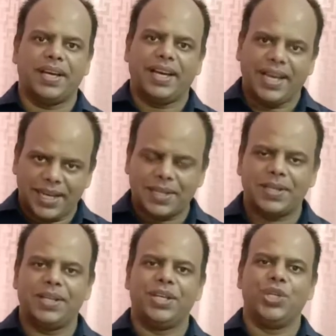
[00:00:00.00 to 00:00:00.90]
and
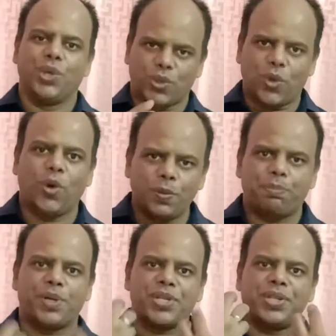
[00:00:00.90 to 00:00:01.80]
your own
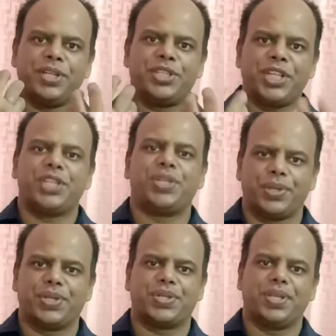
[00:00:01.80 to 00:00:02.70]
personal
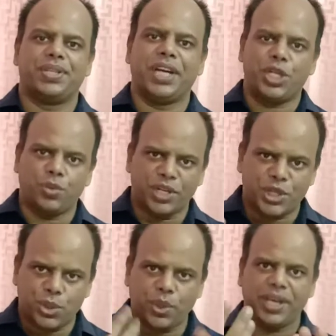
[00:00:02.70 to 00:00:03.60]
gestures that you are
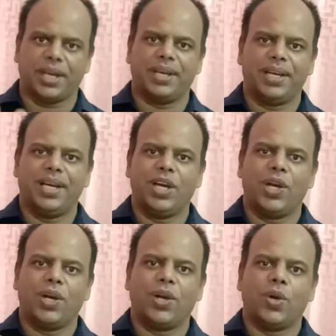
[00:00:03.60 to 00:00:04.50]
showing
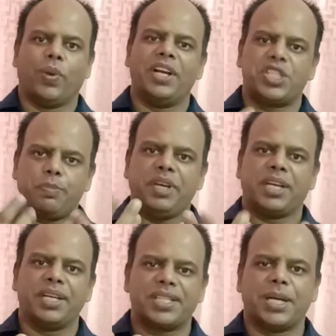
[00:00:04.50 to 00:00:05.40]
while
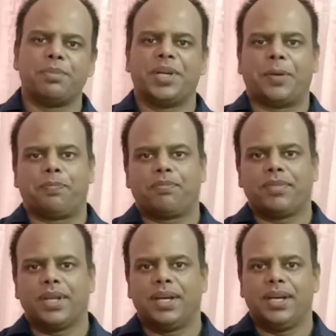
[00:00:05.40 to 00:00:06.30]
speaking something,
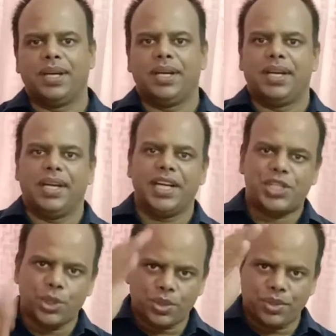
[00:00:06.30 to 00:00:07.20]
it
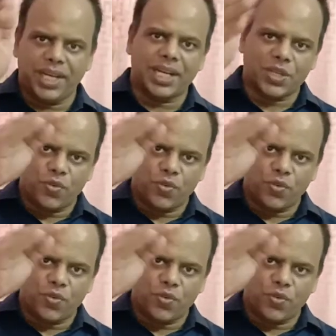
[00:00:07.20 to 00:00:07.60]
should create a